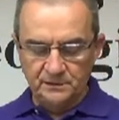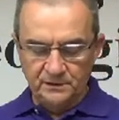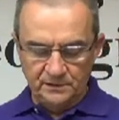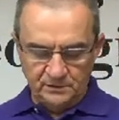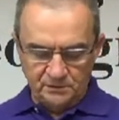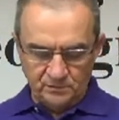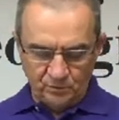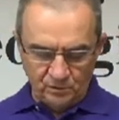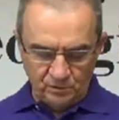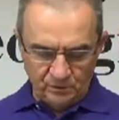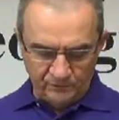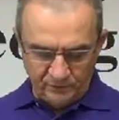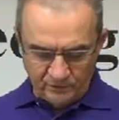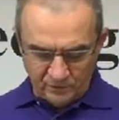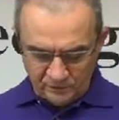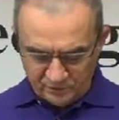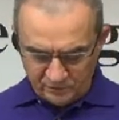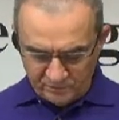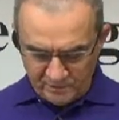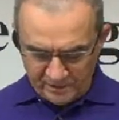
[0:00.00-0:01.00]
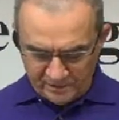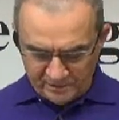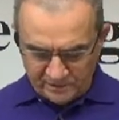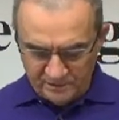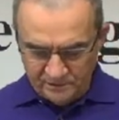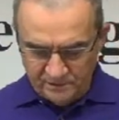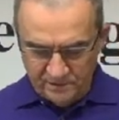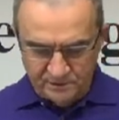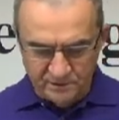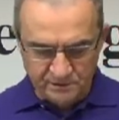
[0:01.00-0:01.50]
It's one of those
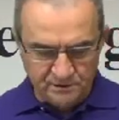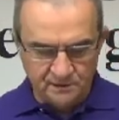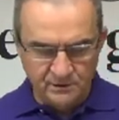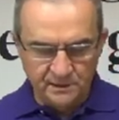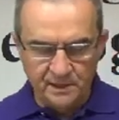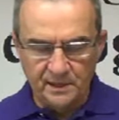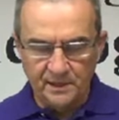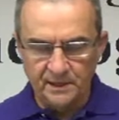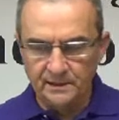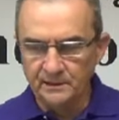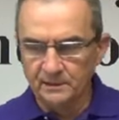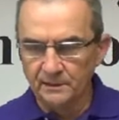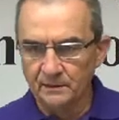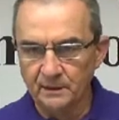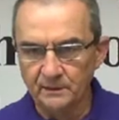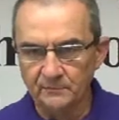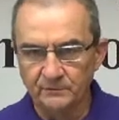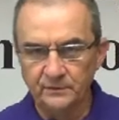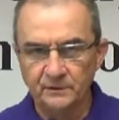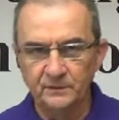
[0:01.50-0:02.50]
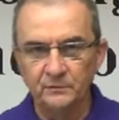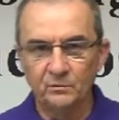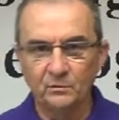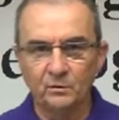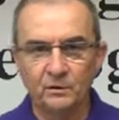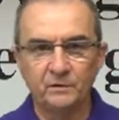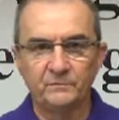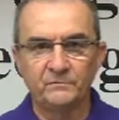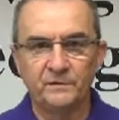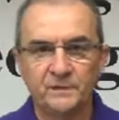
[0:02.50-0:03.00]
messages that every
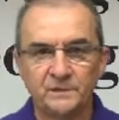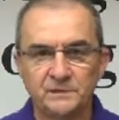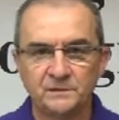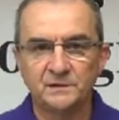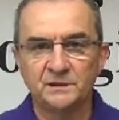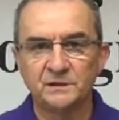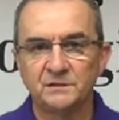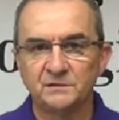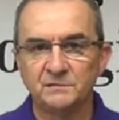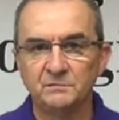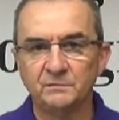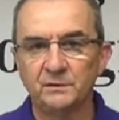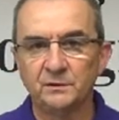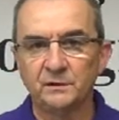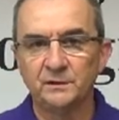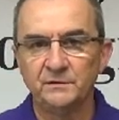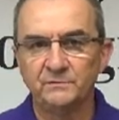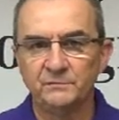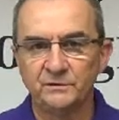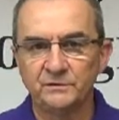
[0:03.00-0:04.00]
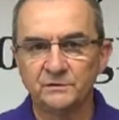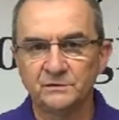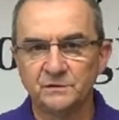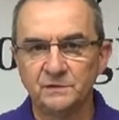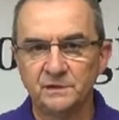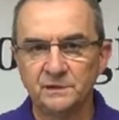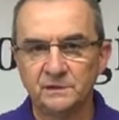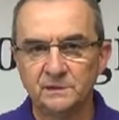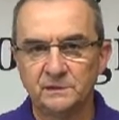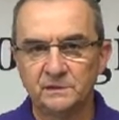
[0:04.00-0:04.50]
one of us as believers
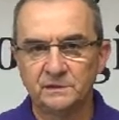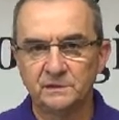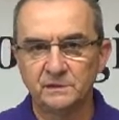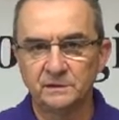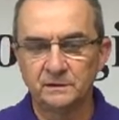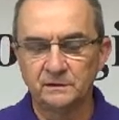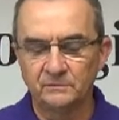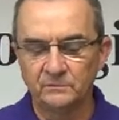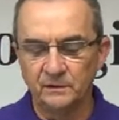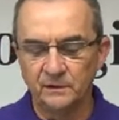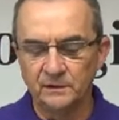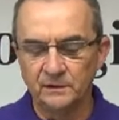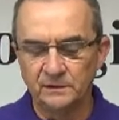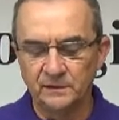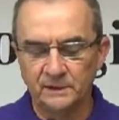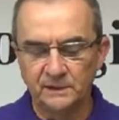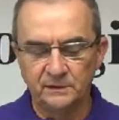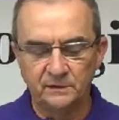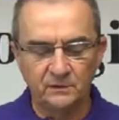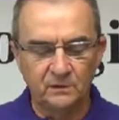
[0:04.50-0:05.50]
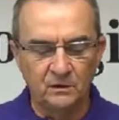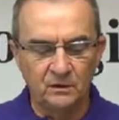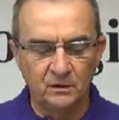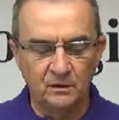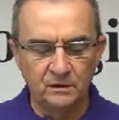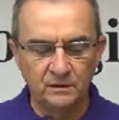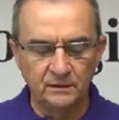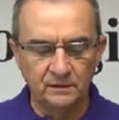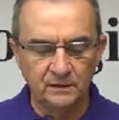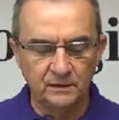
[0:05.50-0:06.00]
need to really take to
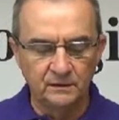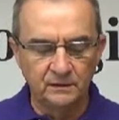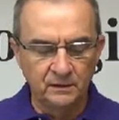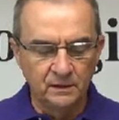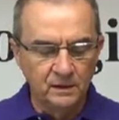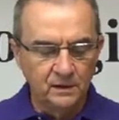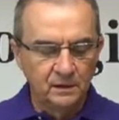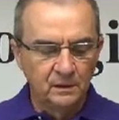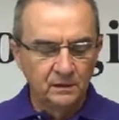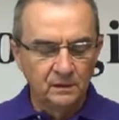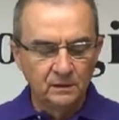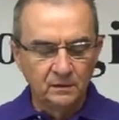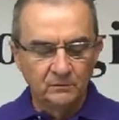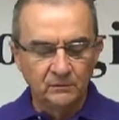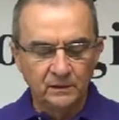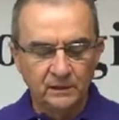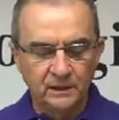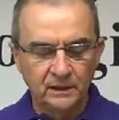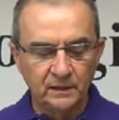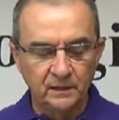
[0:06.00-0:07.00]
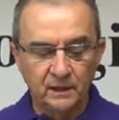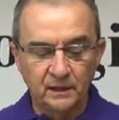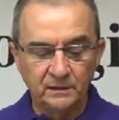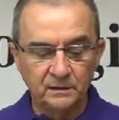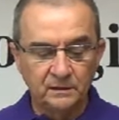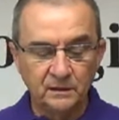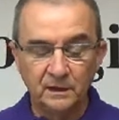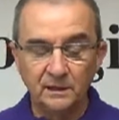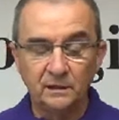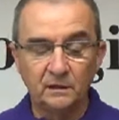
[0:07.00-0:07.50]
heart that we
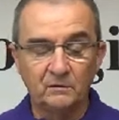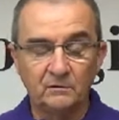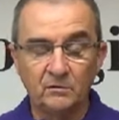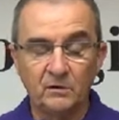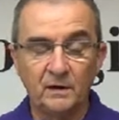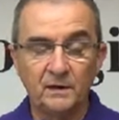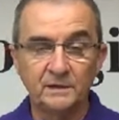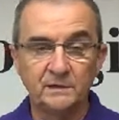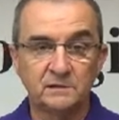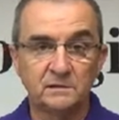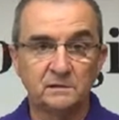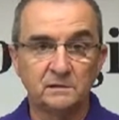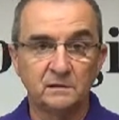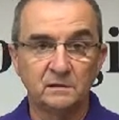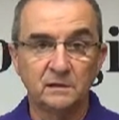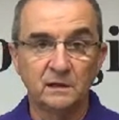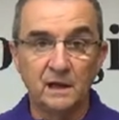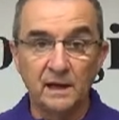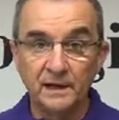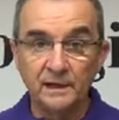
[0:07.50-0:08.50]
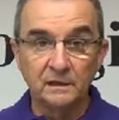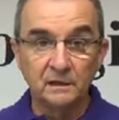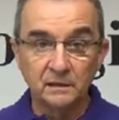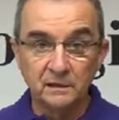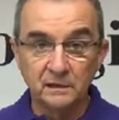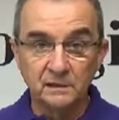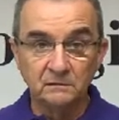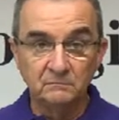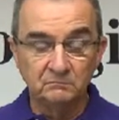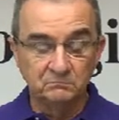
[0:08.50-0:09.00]
cannot take Christ
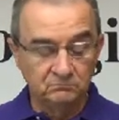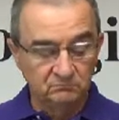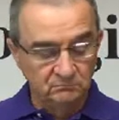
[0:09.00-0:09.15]
lightly.